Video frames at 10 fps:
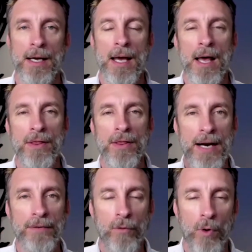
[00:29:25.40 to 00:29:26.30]

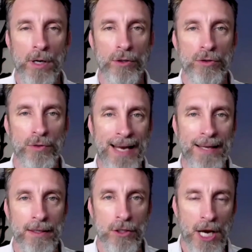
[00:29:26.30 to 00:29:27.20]
Therefore, to strengthen
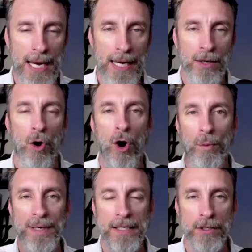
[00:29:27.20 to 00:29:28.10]
the chain, all we
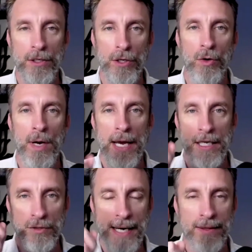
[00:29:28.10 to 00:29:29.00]
need to do is
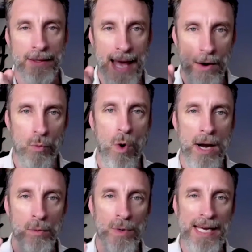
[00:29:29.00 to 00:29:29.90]
strengthen that
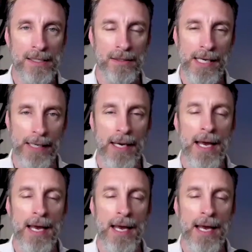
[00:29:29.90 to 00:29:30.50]
one weakest link.